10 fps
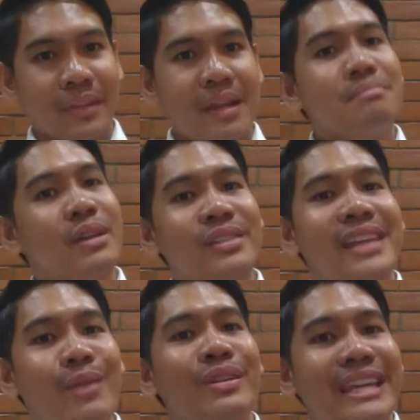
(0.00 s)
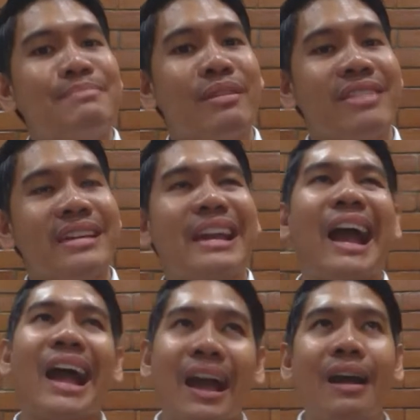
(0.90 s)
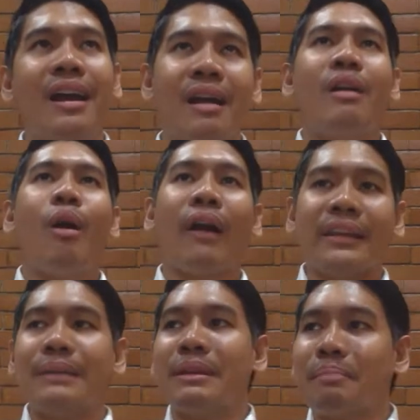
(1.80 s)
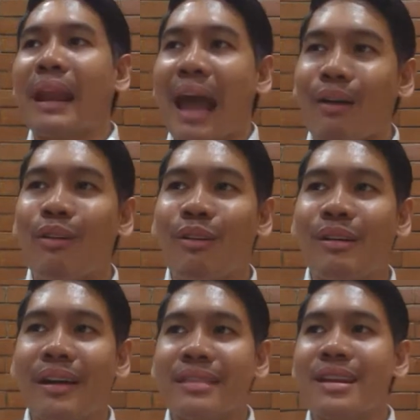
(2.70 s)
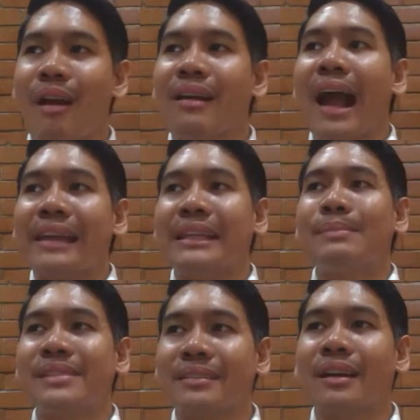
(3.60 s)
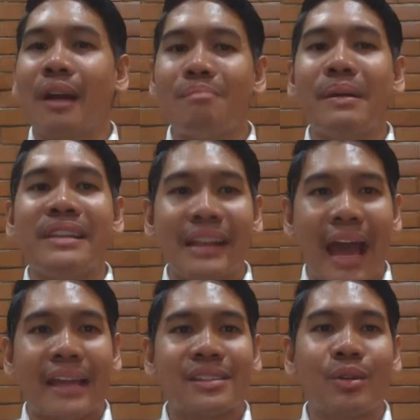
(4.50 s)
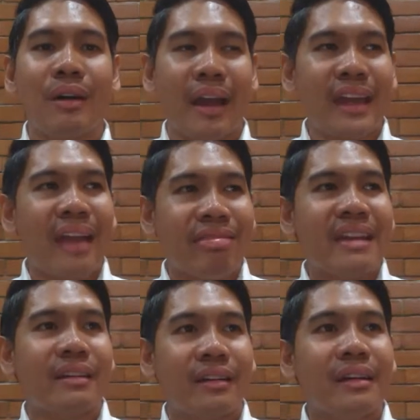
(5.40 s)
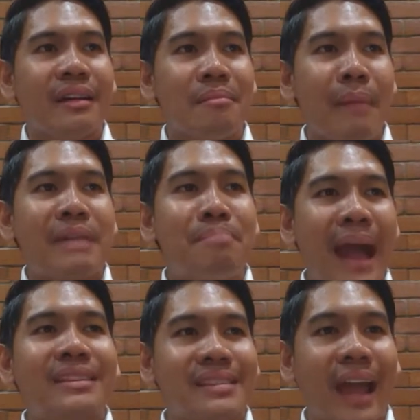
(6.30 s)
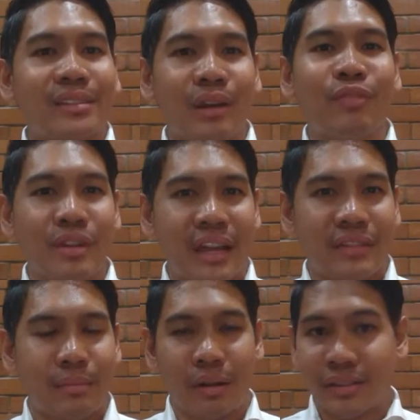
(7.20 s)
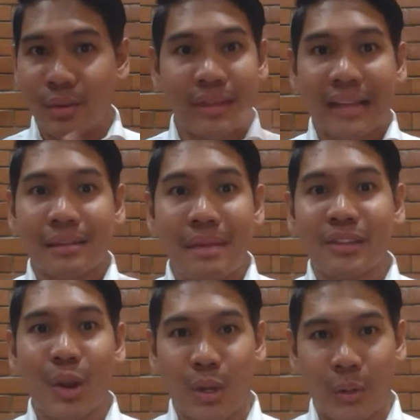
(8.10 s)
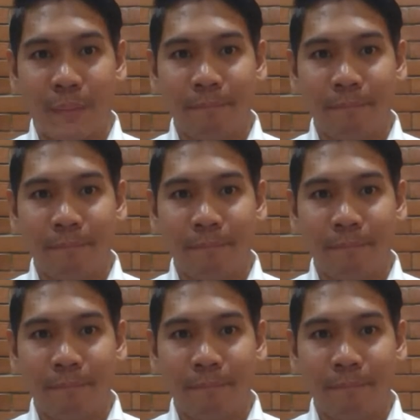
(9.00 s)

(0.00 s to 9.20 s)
Because they will keep on thinking, ah, okay naman pala ako. There are items that the company likes. So I, I think my bad sides are forgivable. So that's a big no-no.